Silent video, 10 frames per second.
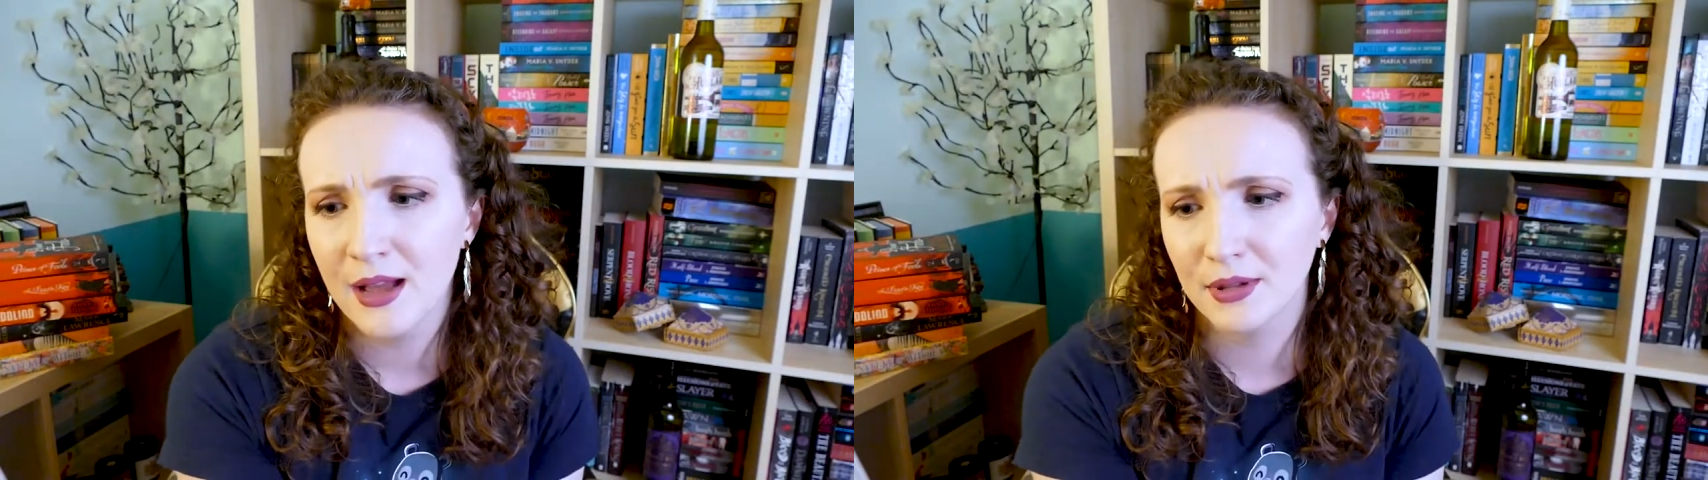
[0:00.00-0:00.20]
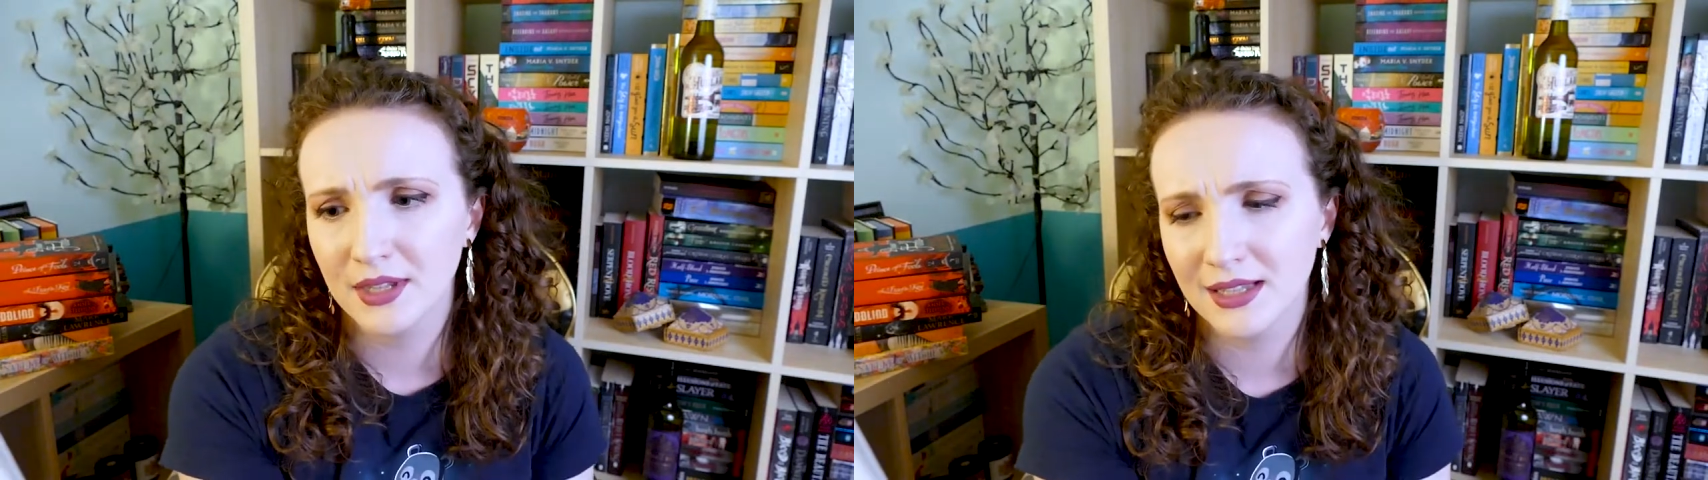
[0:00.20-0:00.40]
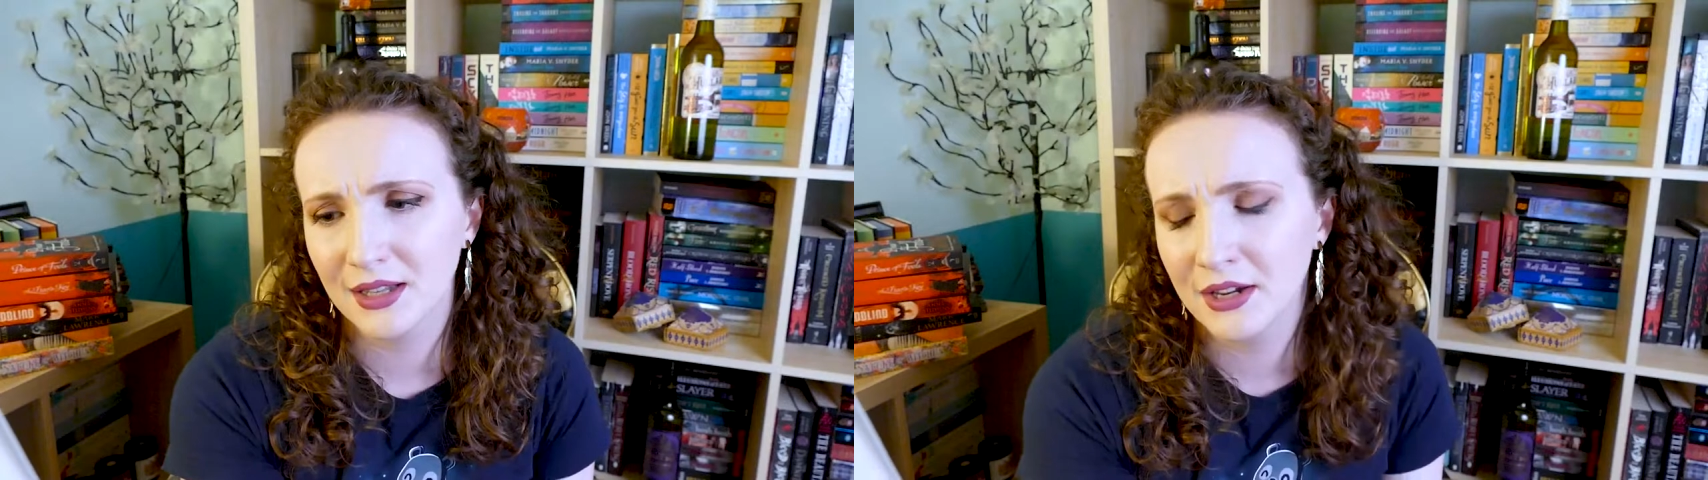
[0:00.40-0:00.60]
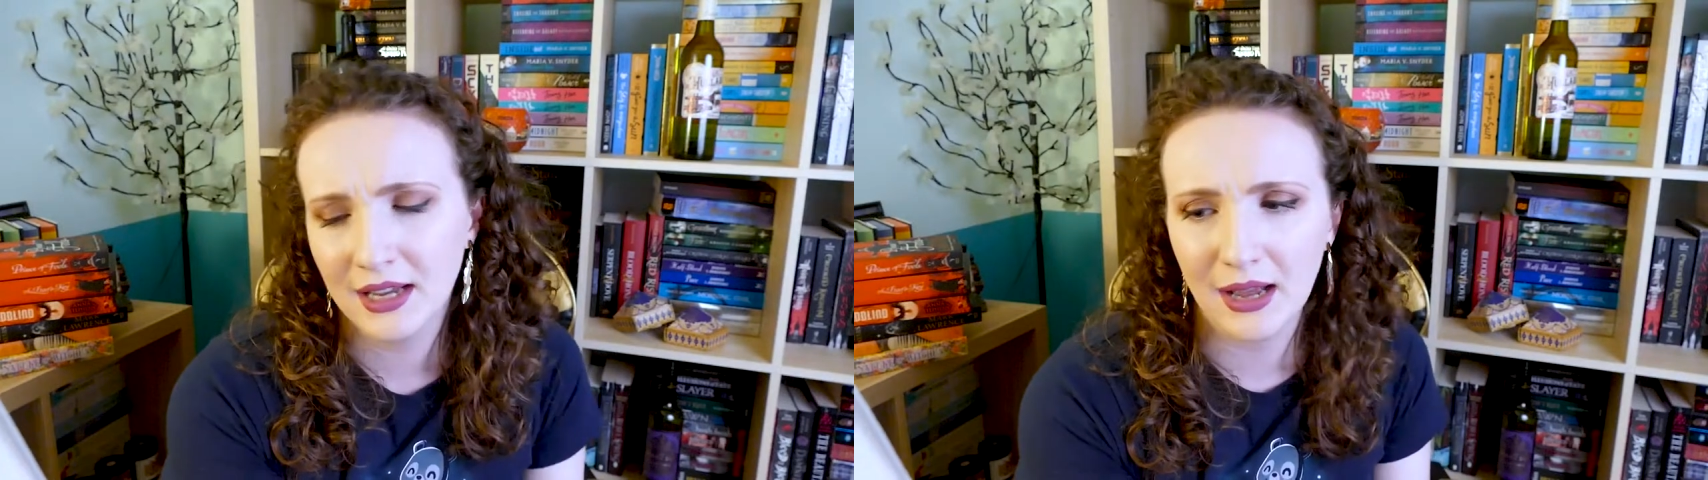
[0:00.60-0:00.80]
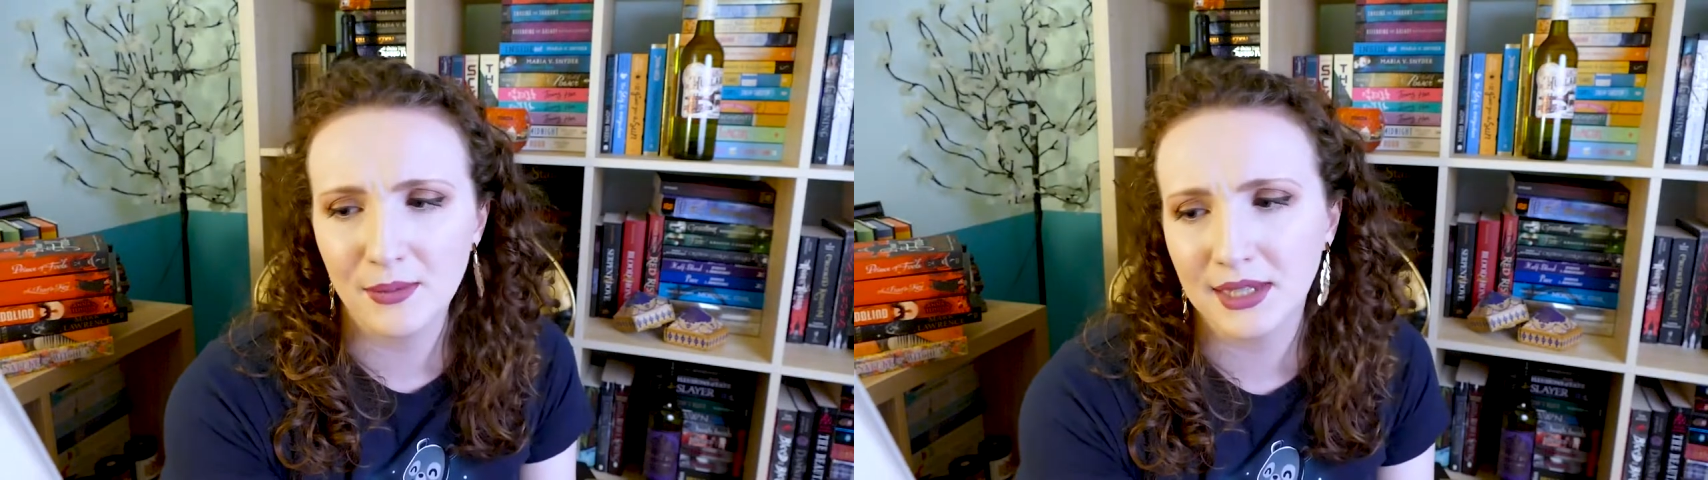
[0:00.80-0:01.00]
But this learning
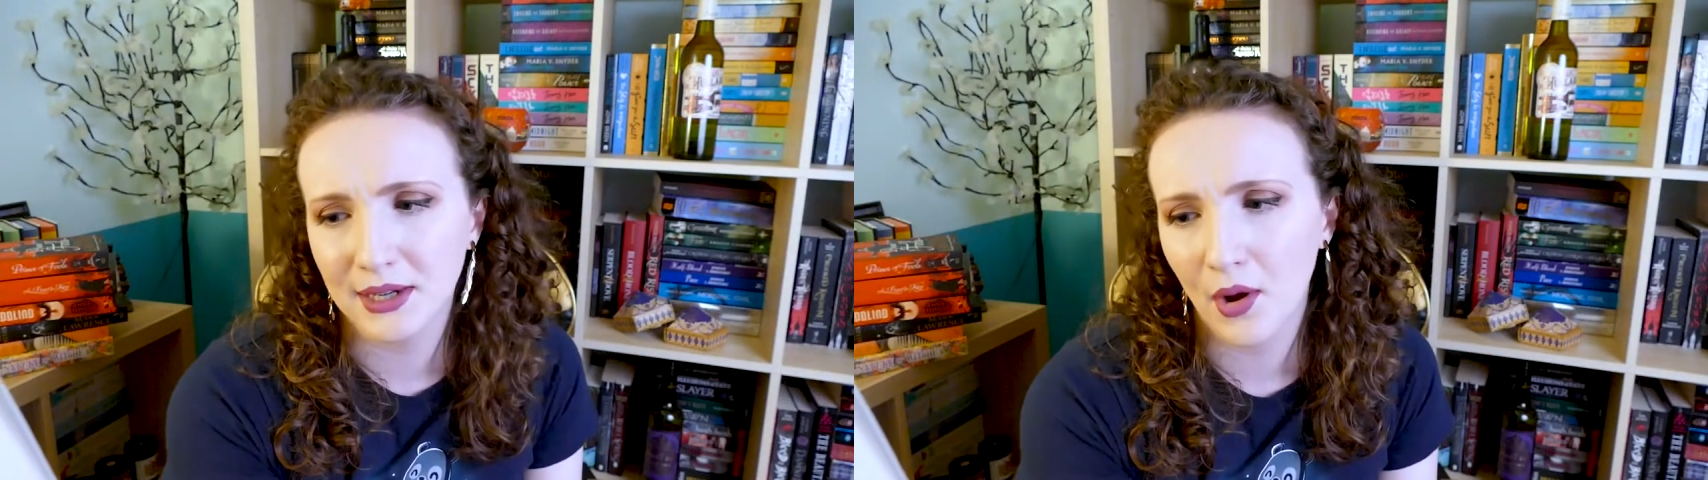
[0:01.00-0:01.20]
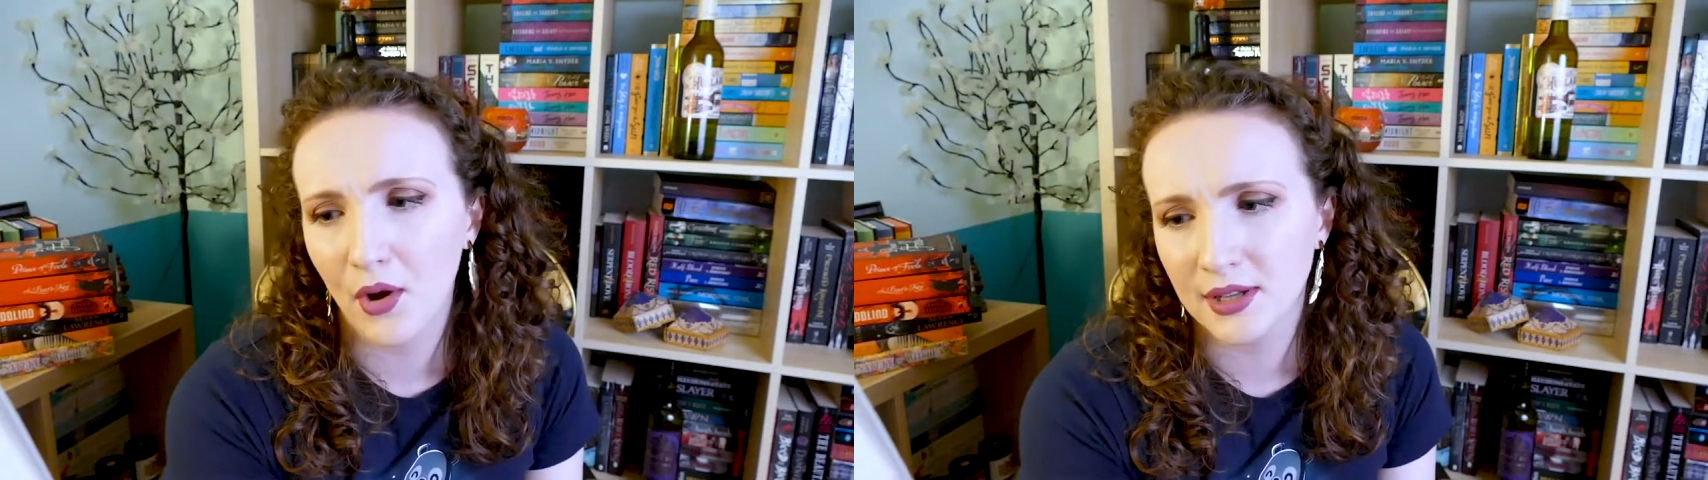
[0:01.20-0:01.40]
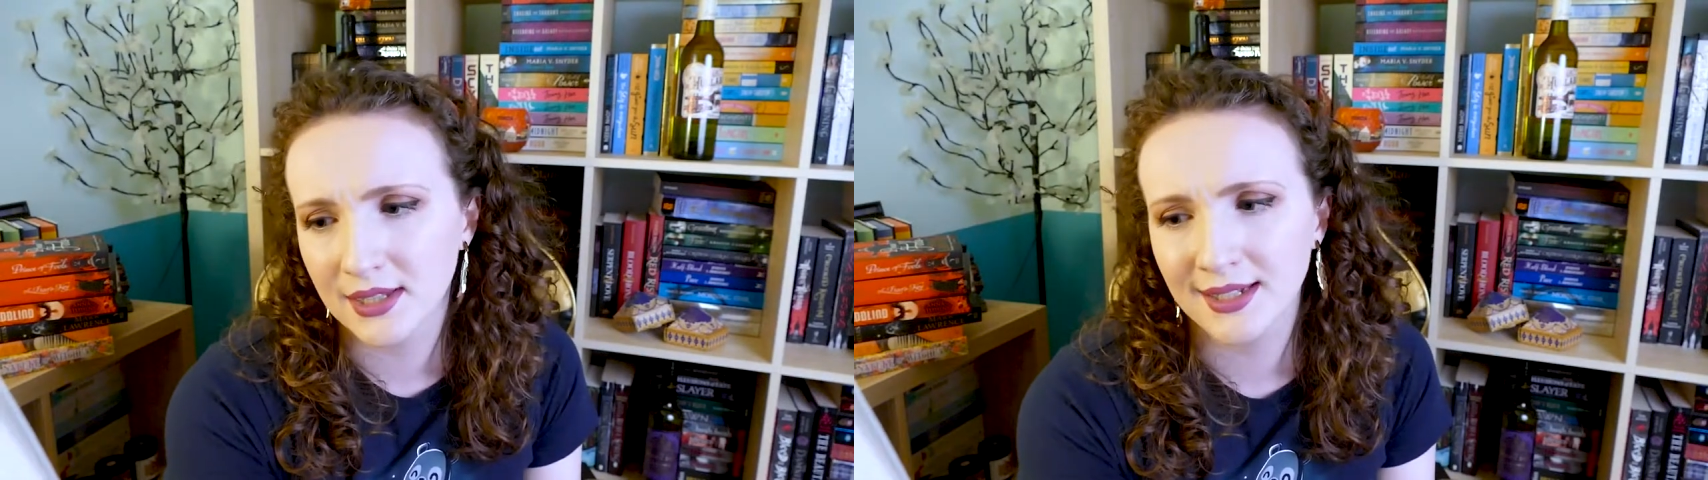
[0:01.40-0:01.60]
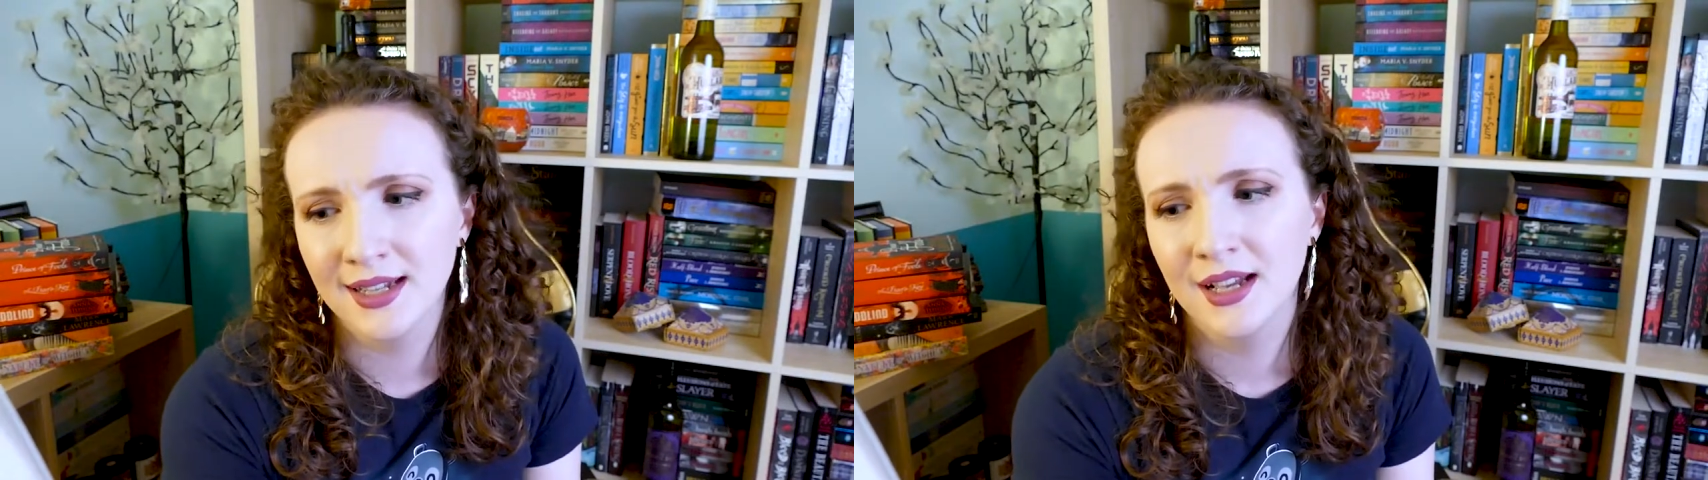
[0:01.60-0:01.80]
comes at a cost.